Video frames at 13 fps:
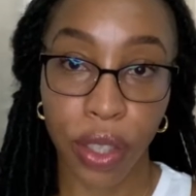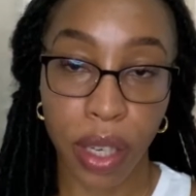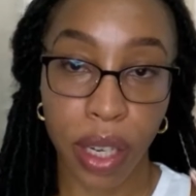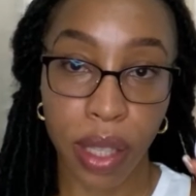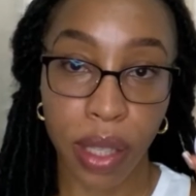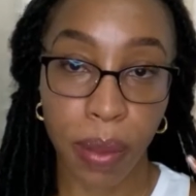you
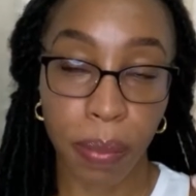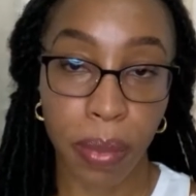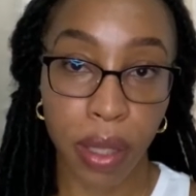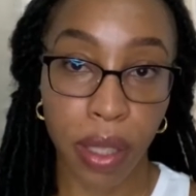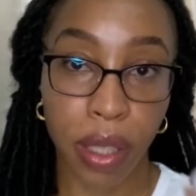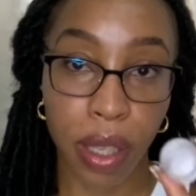need to
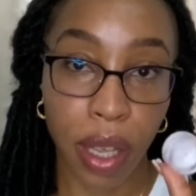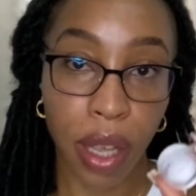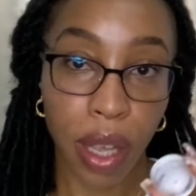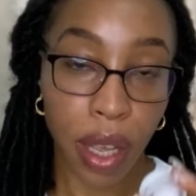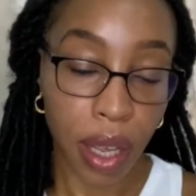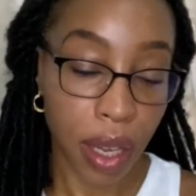put
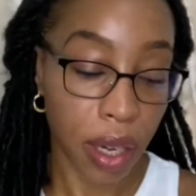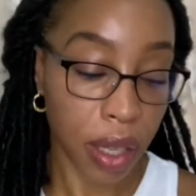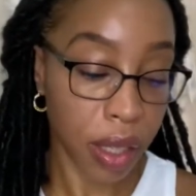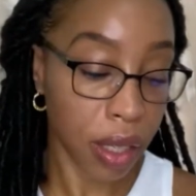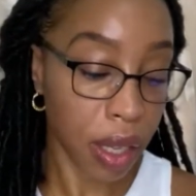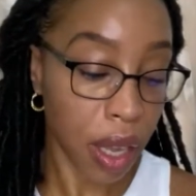in
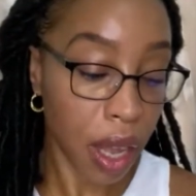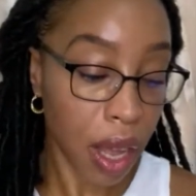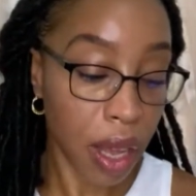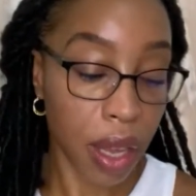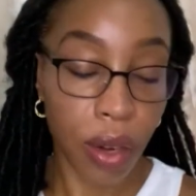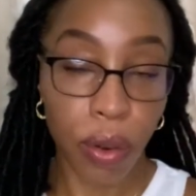it.
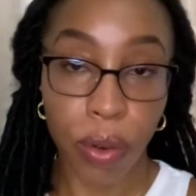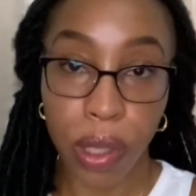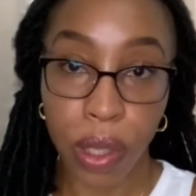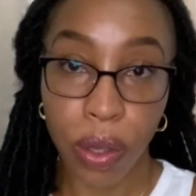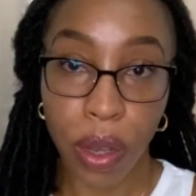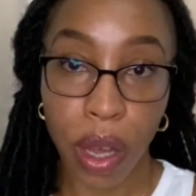It
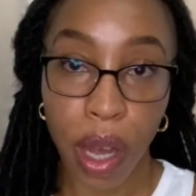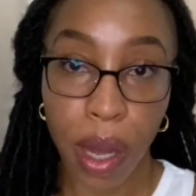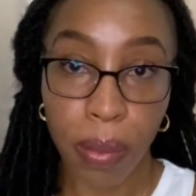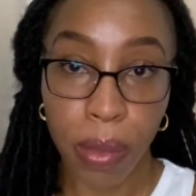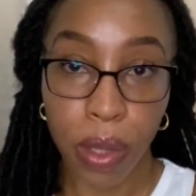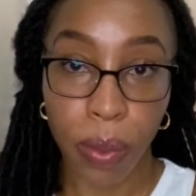also
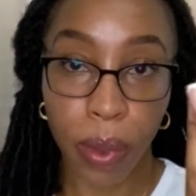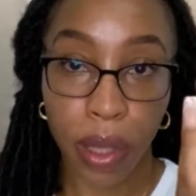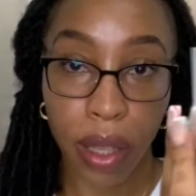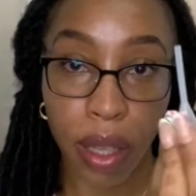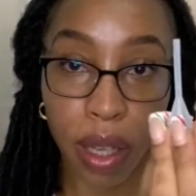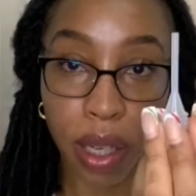comes with
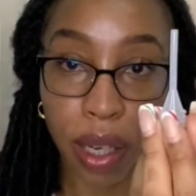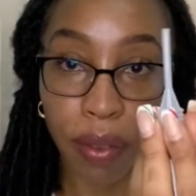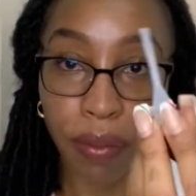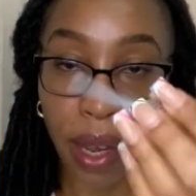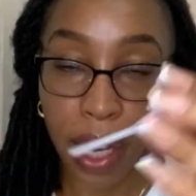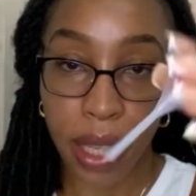a
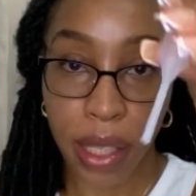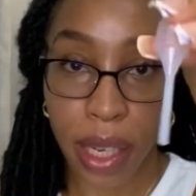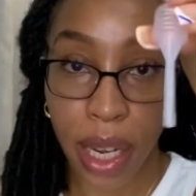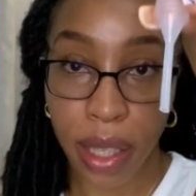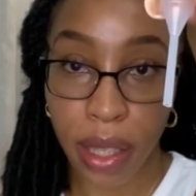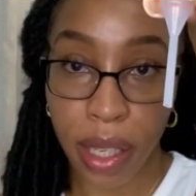device
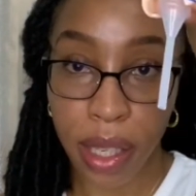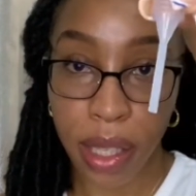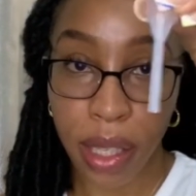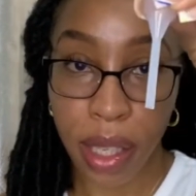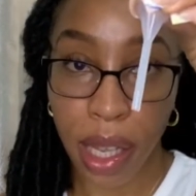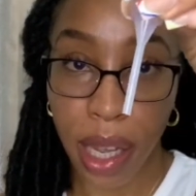like this
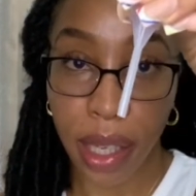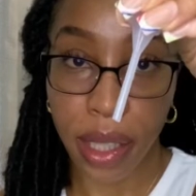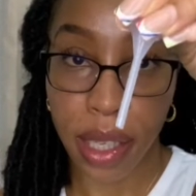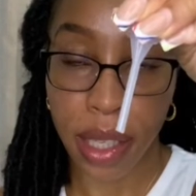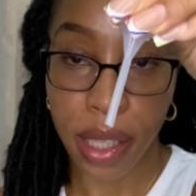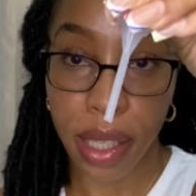and
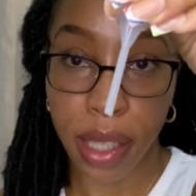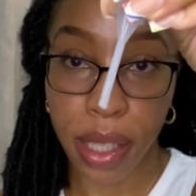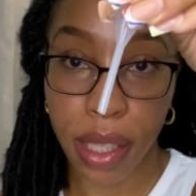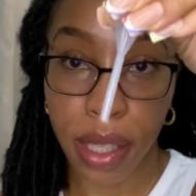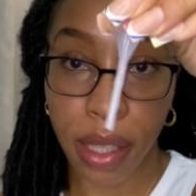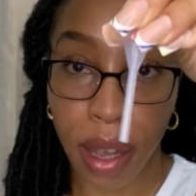this is to
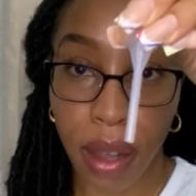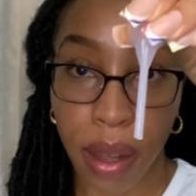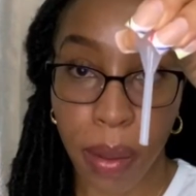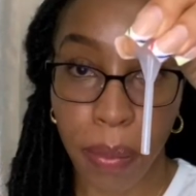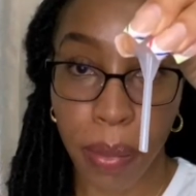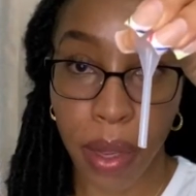suck
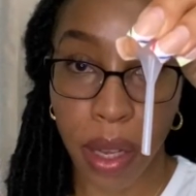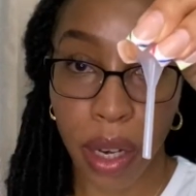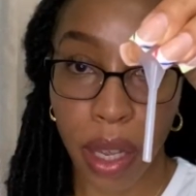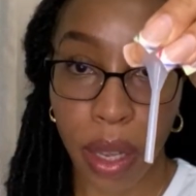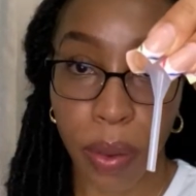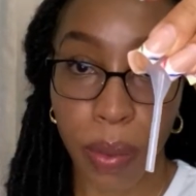up
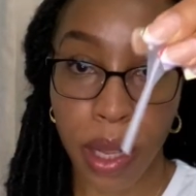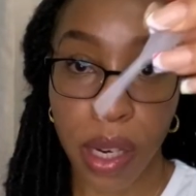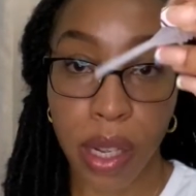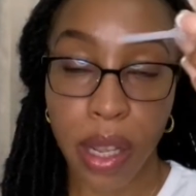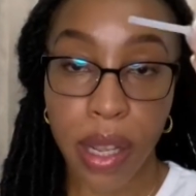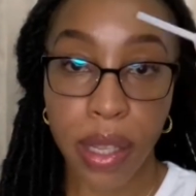liquid
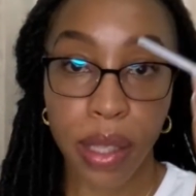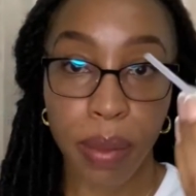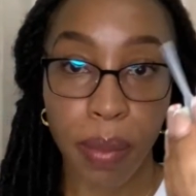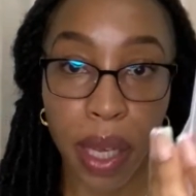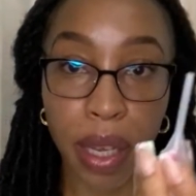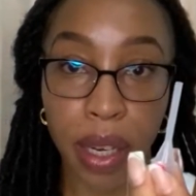to
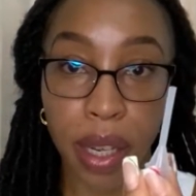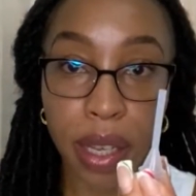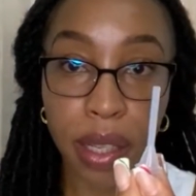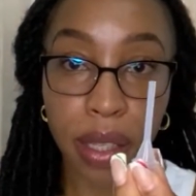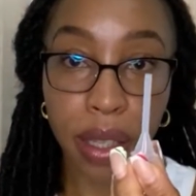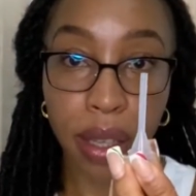make it
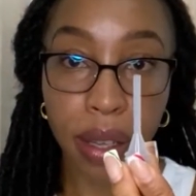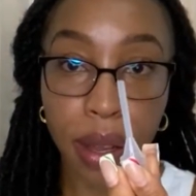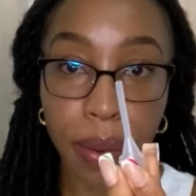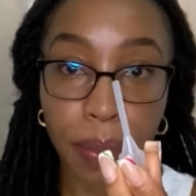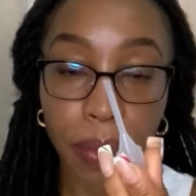easier.